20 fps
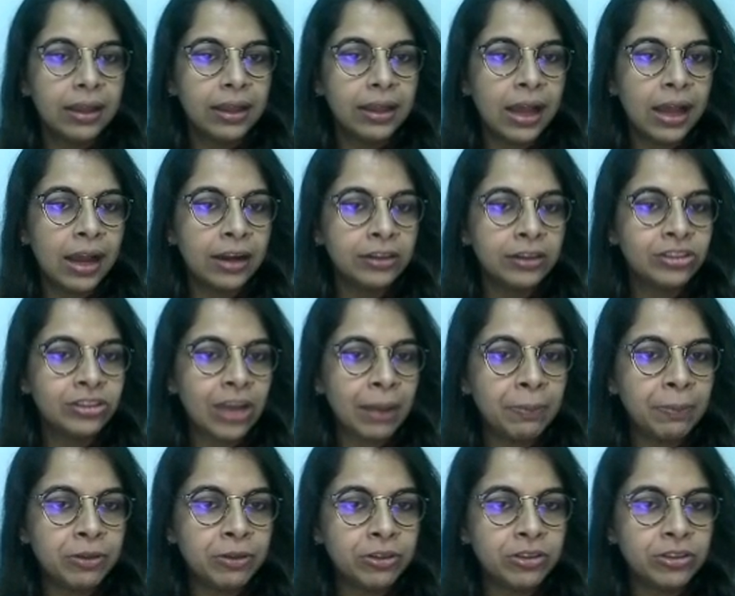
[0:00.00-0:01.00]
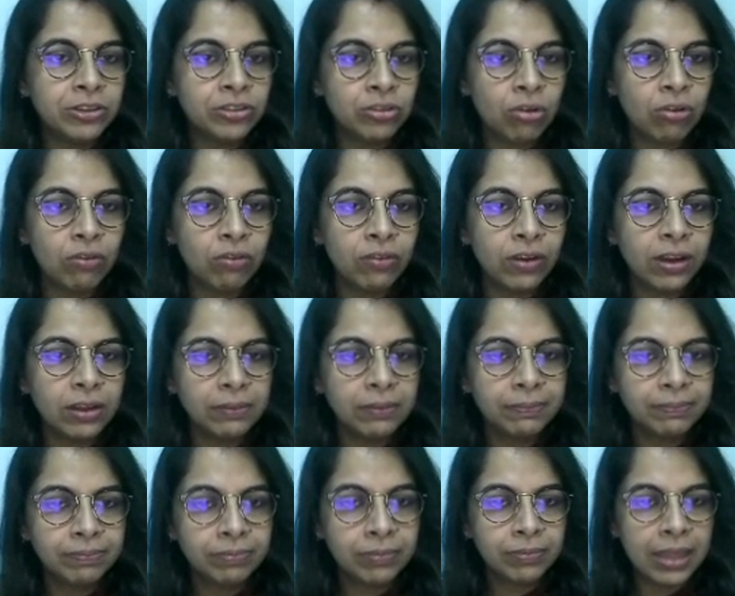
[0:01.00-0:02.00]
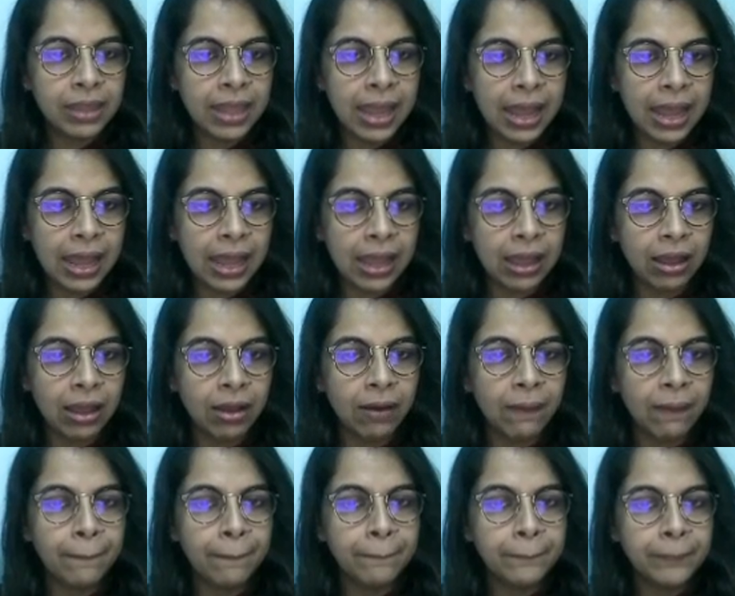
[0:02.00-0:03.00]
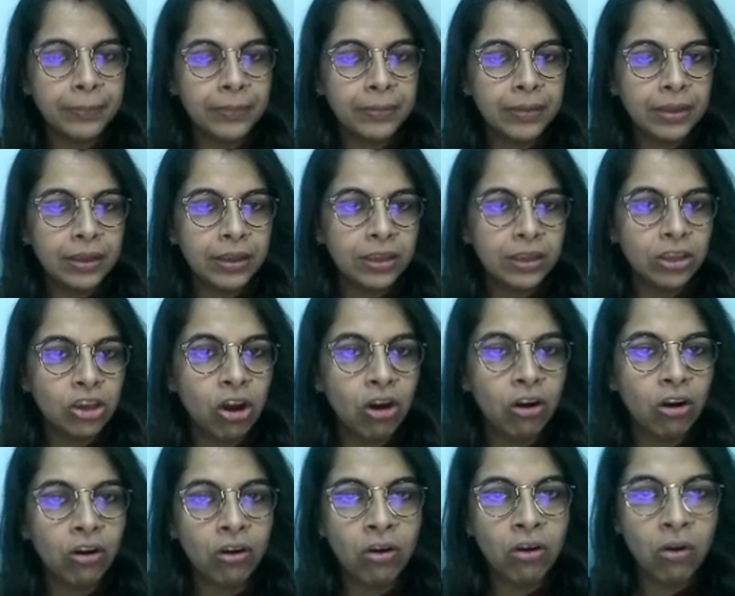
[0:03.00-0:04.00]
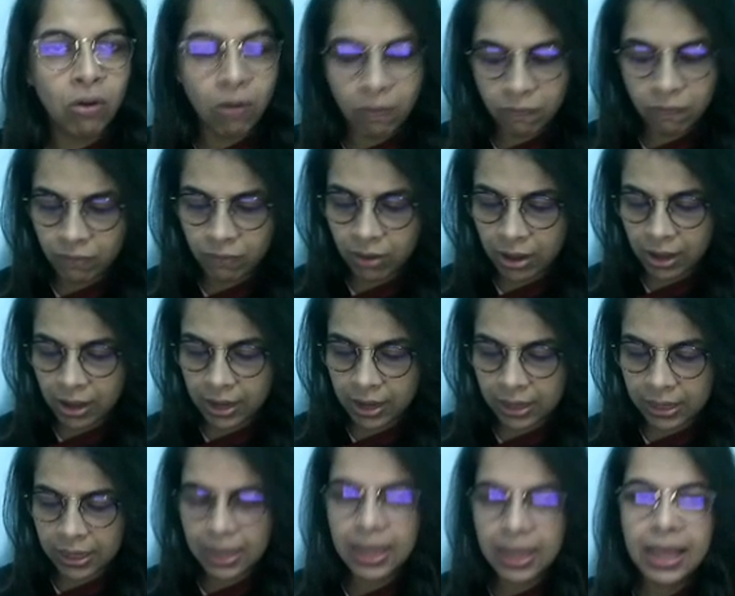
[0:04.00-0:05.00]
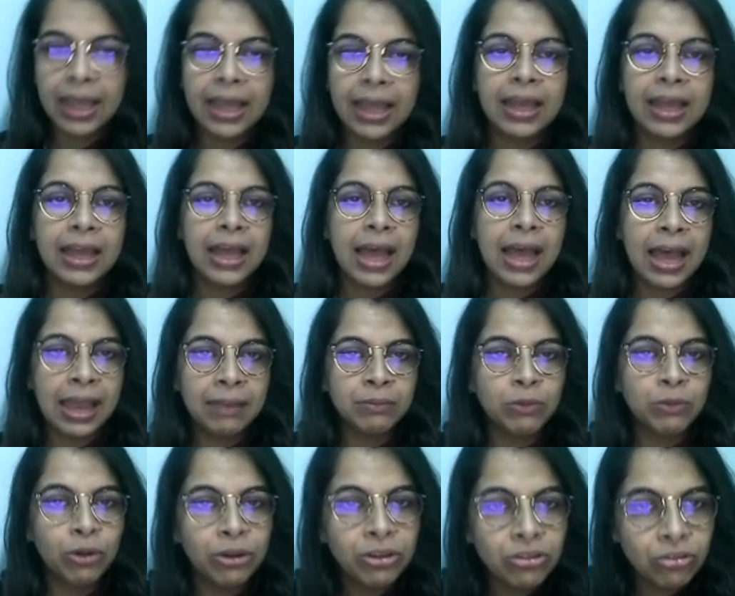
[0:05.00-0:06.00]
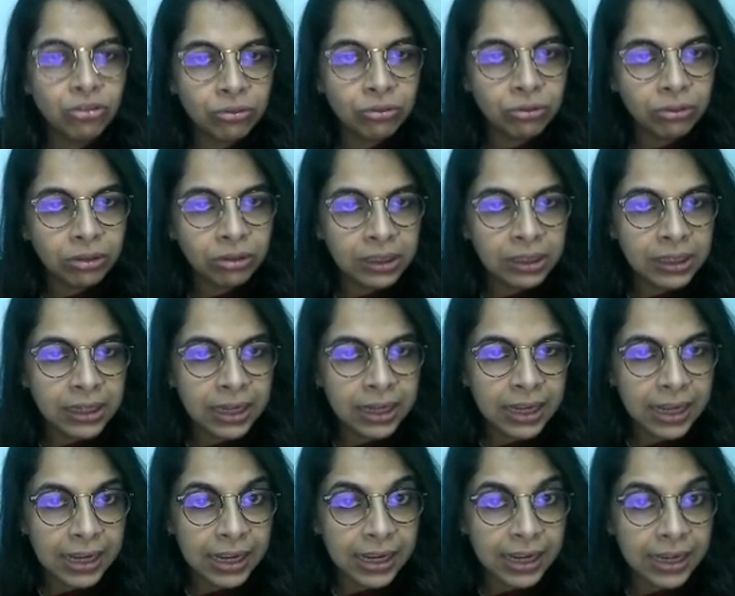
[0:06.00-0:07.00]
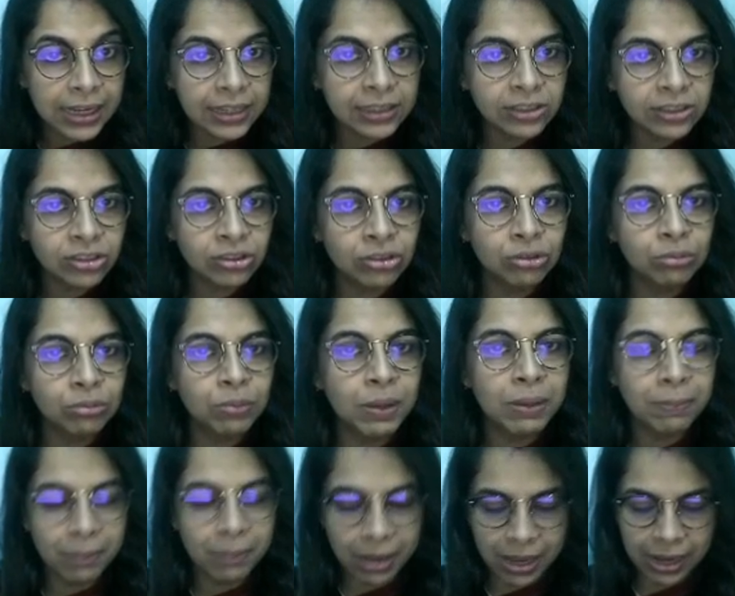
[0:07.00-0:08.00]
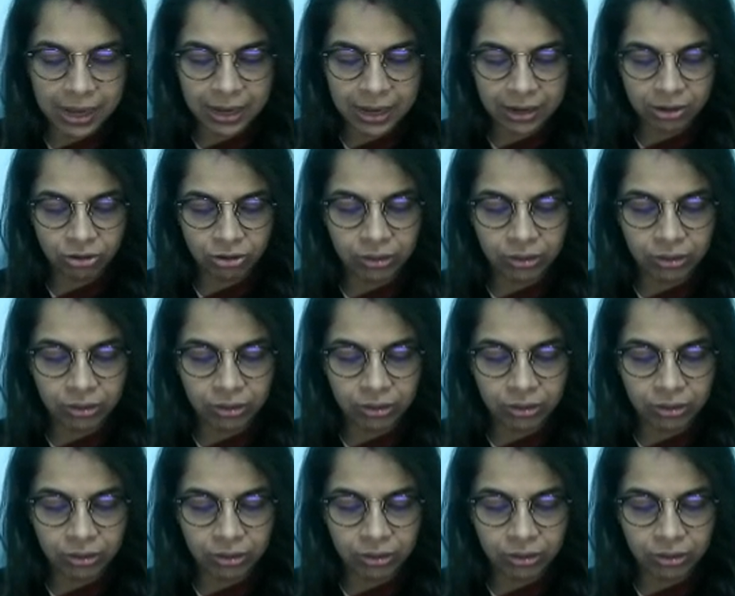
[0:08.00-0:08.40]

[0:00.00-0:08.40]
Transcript: Our chapter is over. Now, your homework, I'm going to needs to be mailed.